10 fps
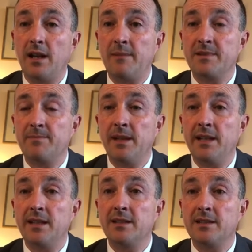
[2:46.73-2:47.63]

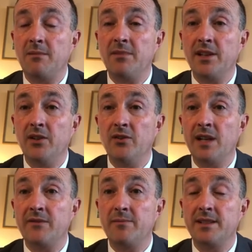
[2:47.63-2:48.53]
Speaking as somebody who
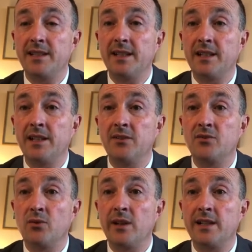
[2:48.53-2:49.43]
never particularly
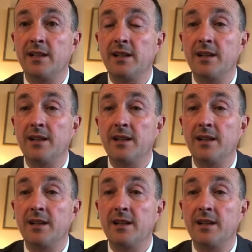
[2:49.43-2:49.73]
enjoyed